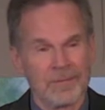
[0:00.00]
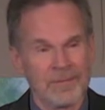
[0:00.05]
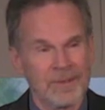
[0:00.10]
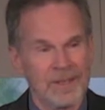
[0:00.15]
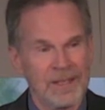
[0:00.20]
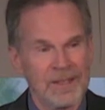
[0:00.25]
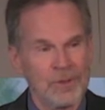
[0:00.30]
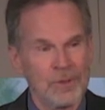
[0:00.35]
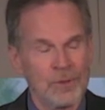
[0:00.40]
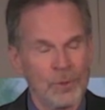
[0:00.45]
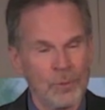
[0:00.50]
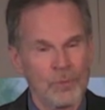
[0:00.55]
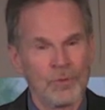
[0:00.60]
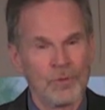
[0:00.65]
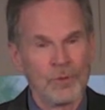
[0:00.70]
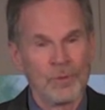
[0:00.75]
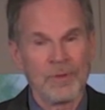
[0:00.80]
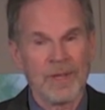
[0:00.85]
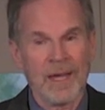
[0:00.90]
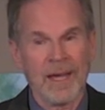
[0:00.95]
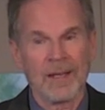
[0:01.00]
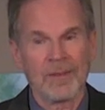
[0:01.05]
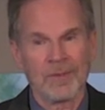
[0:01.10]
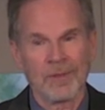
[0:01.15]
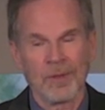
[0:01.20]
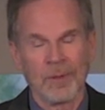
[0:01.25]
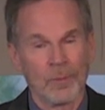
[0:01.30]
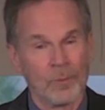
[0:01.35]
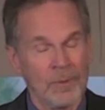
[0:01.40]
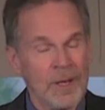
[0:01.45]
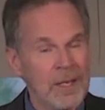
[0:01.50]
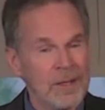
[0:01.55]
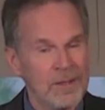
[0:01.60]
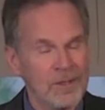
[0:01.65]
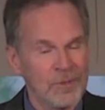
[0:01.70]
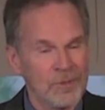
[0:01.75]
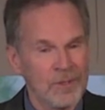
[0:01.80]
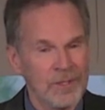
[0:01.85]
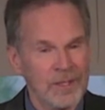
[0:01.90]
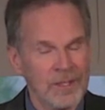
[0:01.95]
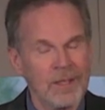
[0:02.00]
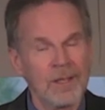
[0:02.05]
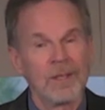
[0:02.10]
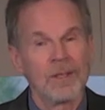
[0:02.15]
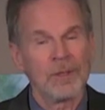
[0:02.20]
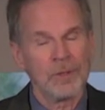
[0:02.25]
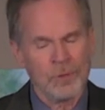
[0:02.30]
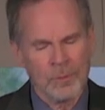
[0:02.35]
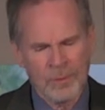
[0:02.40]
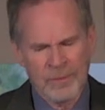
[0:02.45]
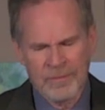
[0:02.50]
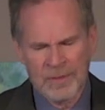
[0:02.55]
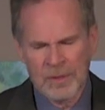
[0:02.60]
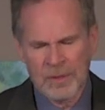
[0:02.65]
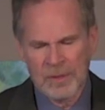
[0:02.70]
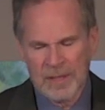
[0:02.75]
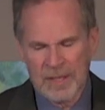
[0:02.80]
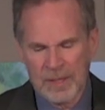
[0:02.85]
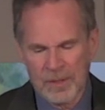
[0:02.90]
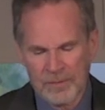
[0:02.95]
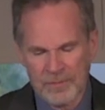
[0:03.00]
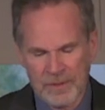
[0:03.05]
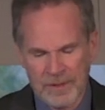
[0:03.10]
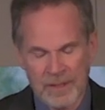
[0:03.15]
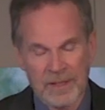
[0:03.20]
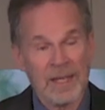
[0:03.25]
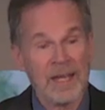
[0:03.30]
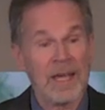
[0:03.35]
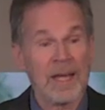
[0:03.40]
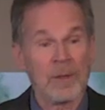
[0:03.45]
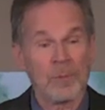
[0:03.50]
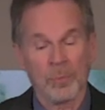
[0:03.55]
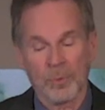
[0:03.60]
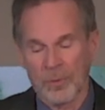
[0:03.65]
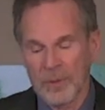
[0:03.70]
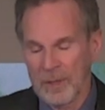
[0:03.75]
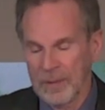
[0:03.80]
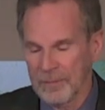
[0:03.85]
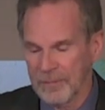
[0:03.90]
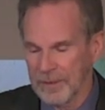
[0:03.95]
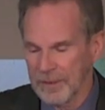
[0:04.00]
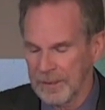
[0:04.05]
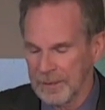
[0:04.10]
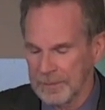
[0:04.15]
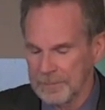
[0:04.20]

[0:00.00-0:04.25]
And you don't do that recklessly. You do it very carefully and prayerfully.